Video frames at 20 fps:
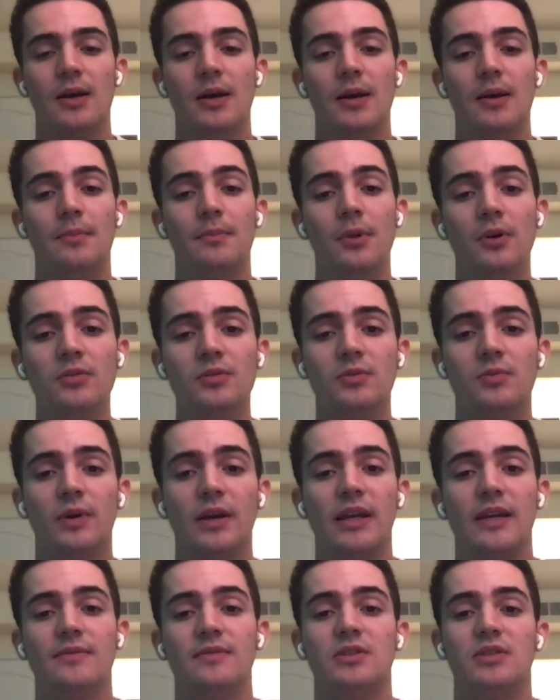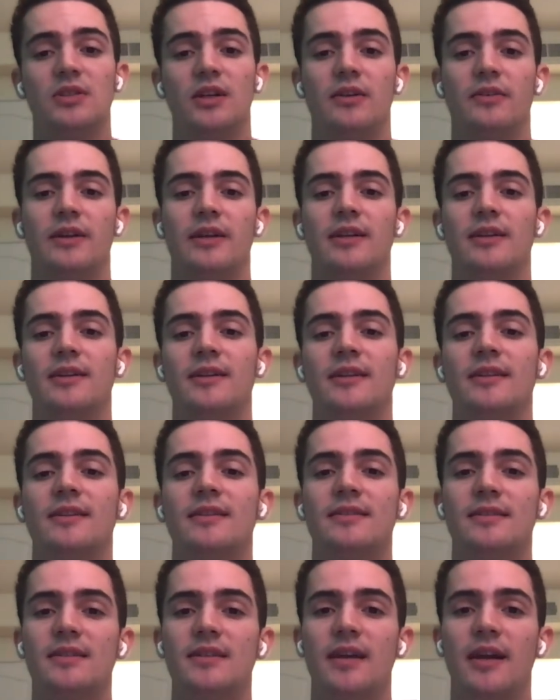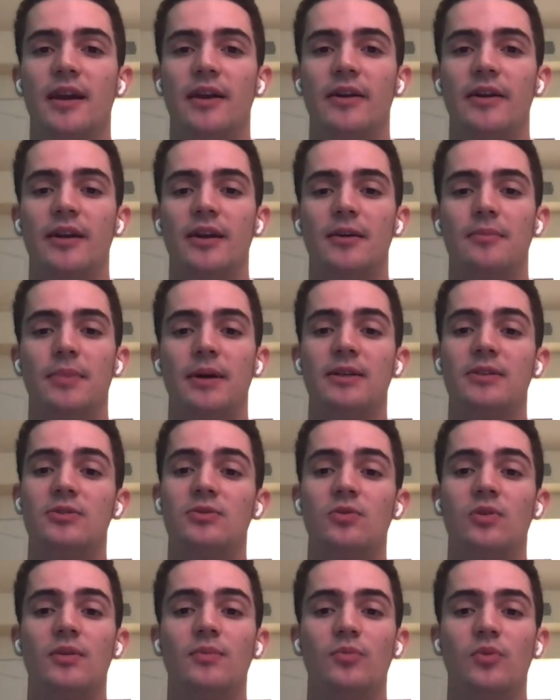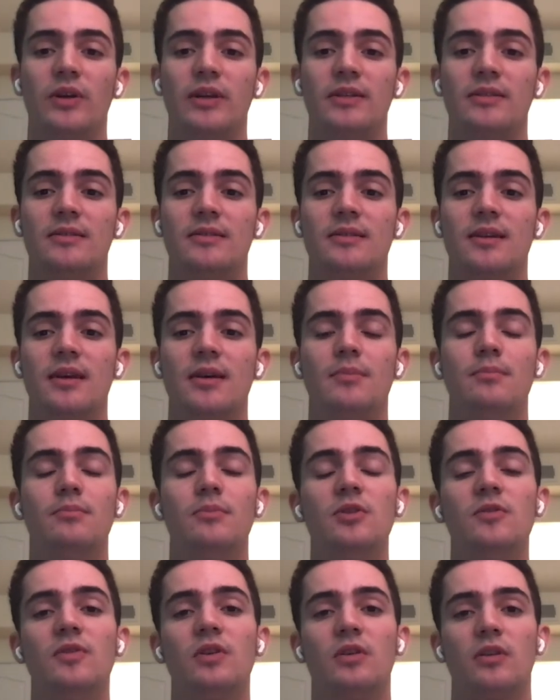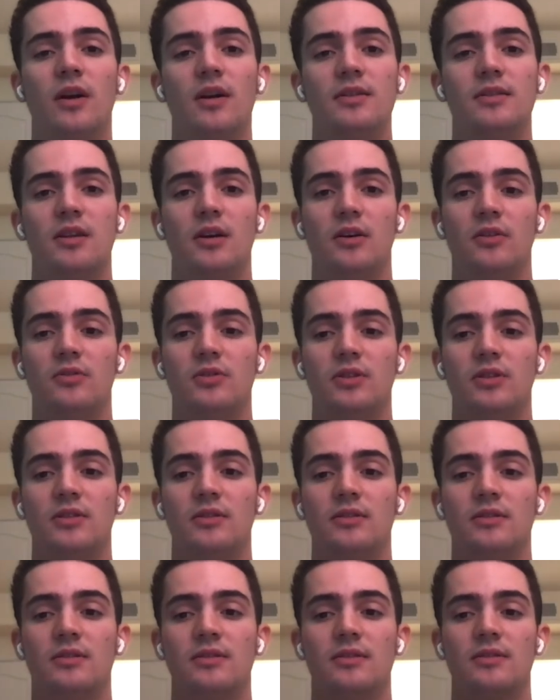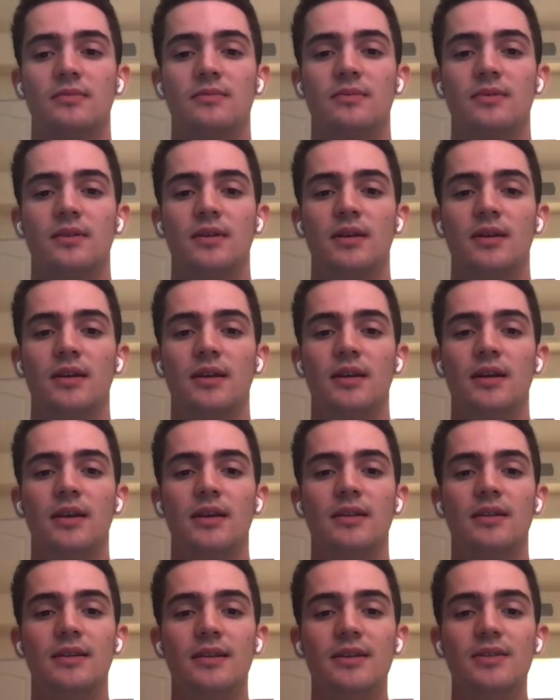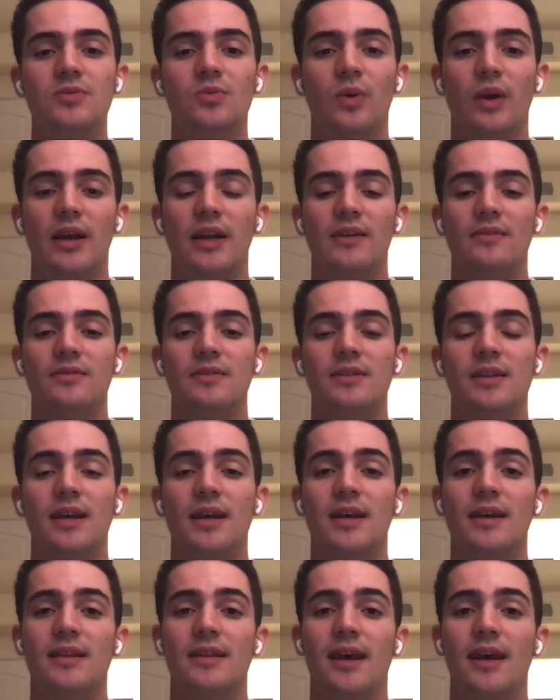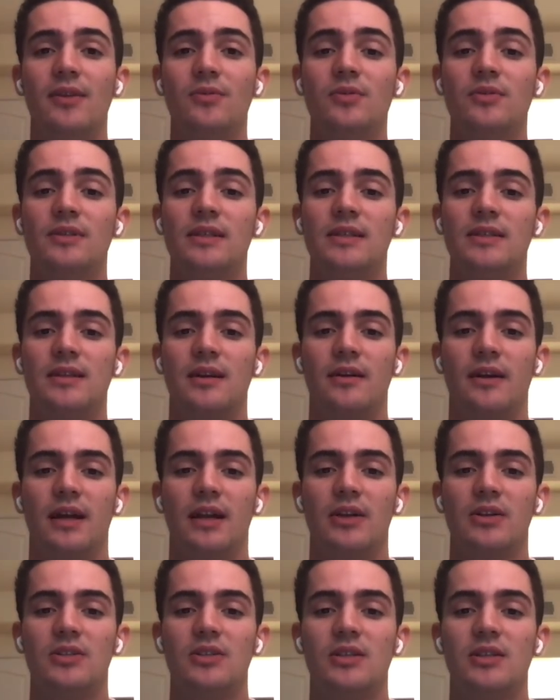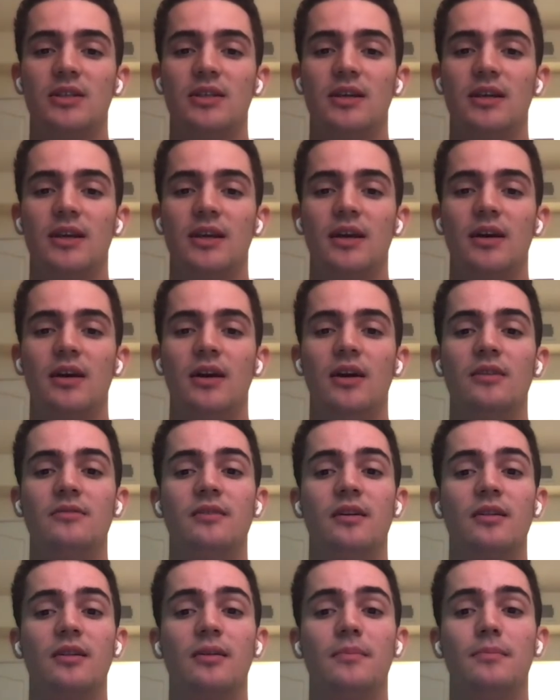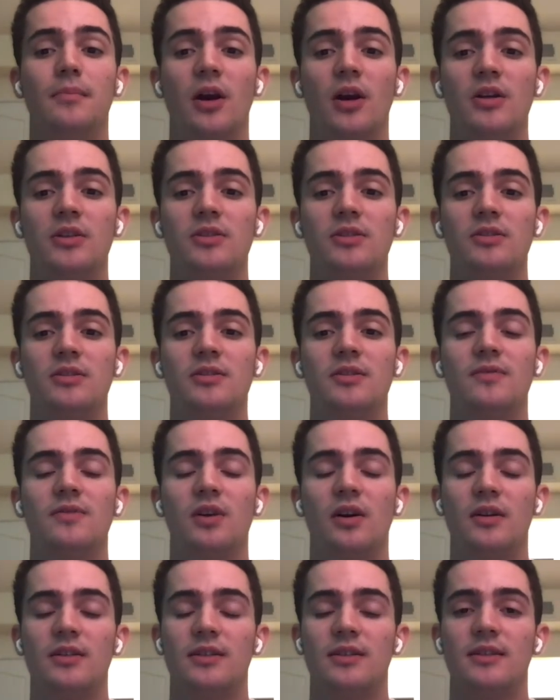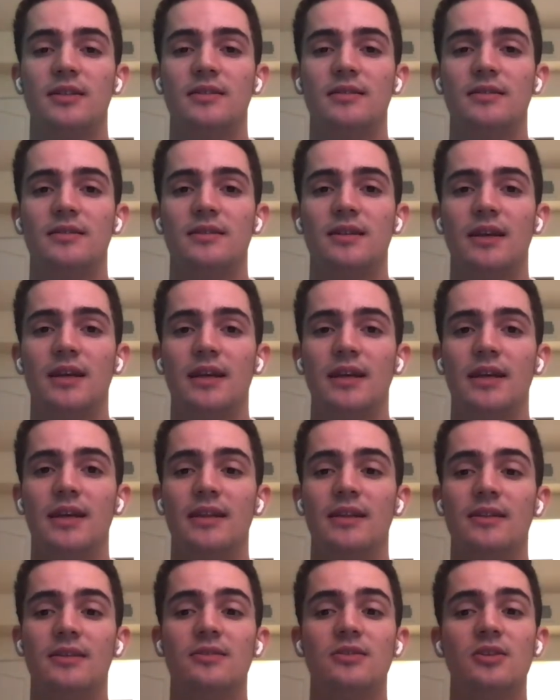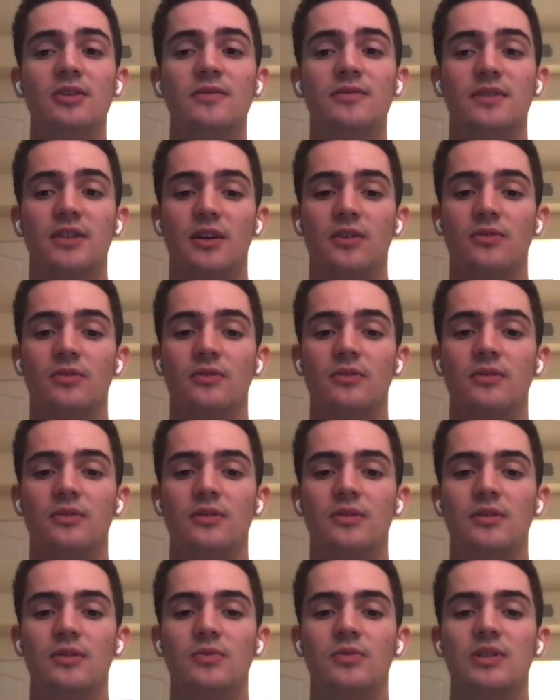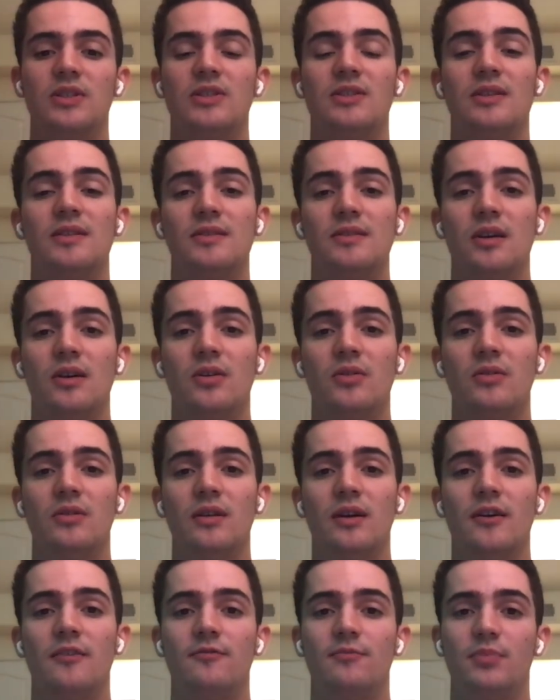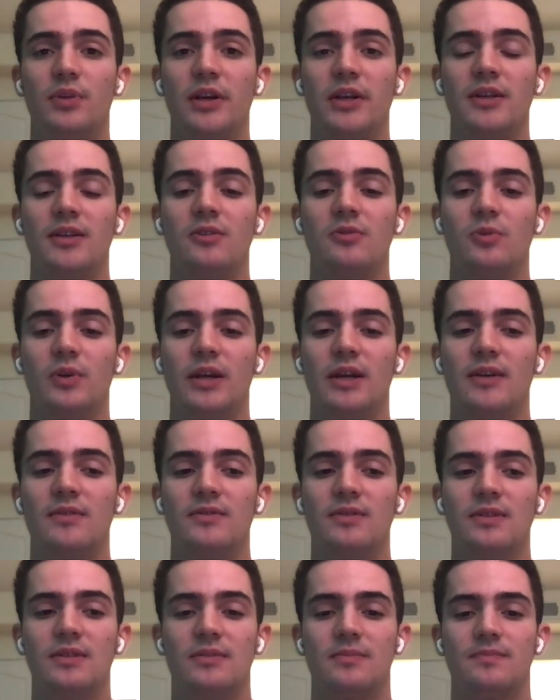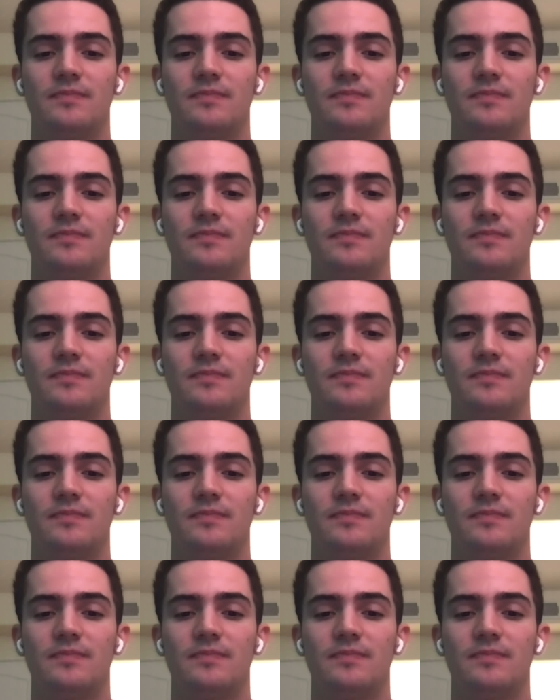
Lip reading: Most waves generated in the sea area by storm winds move across the oceans. These waves then release their energy along the margins of continents in the surf zone, which is the zone of breaking waves.